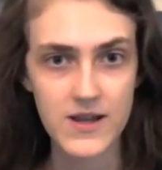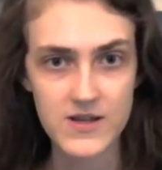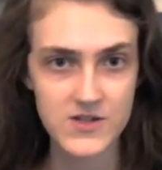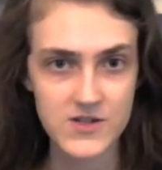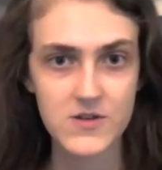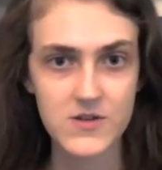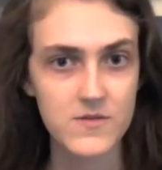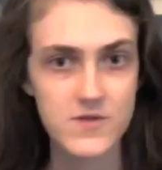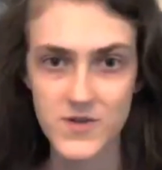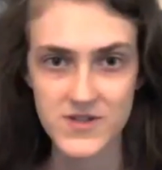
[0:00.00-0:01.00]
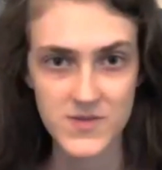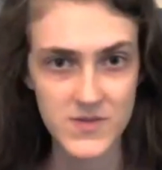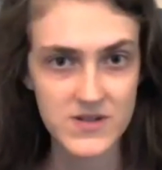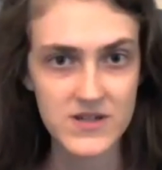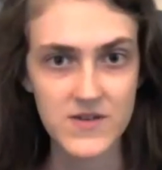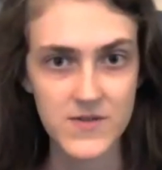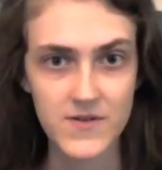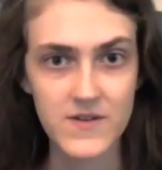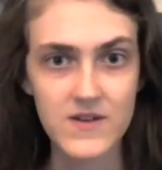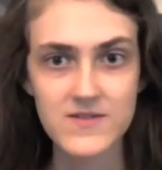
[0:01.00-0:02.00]
agency or responsibility for
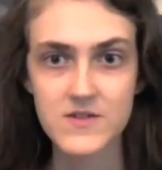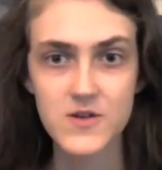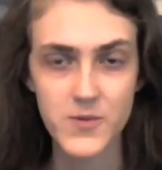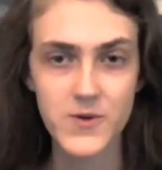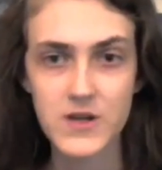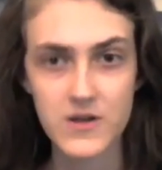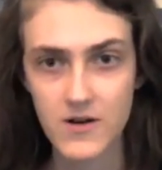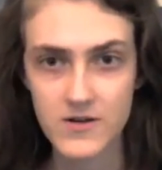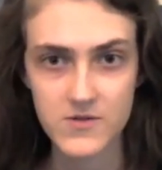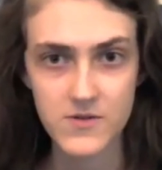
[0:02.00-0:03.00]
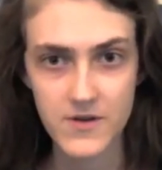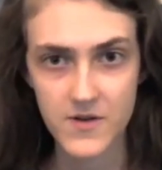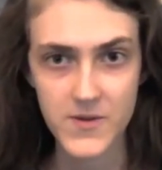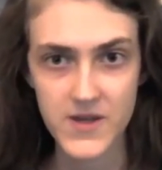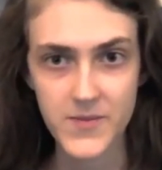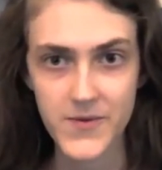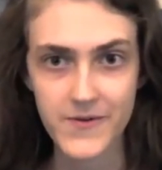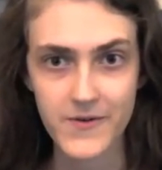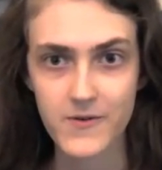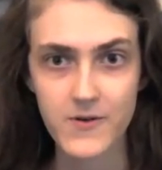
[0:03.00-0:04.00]
things and you're putting it onto other
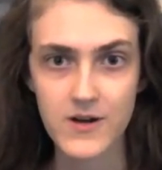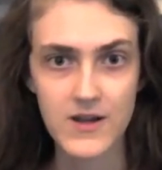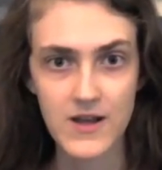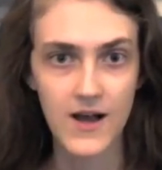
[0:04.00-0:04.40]
people or